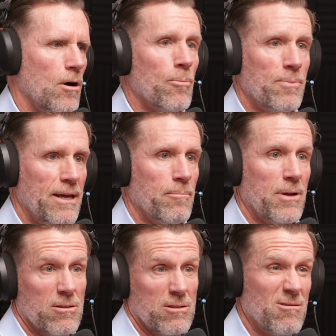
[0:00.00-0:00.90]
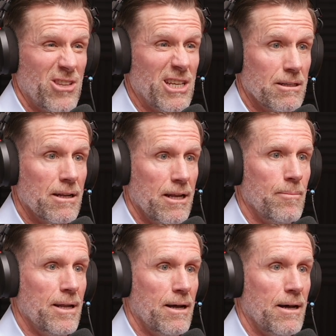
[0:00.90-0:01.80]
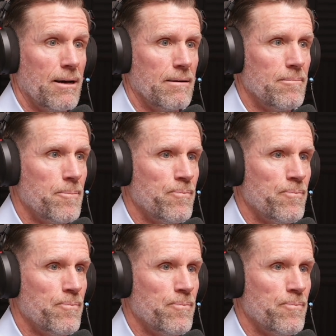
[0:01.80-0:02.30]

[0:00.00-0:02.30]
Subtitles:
opt out because things can get a bit hard.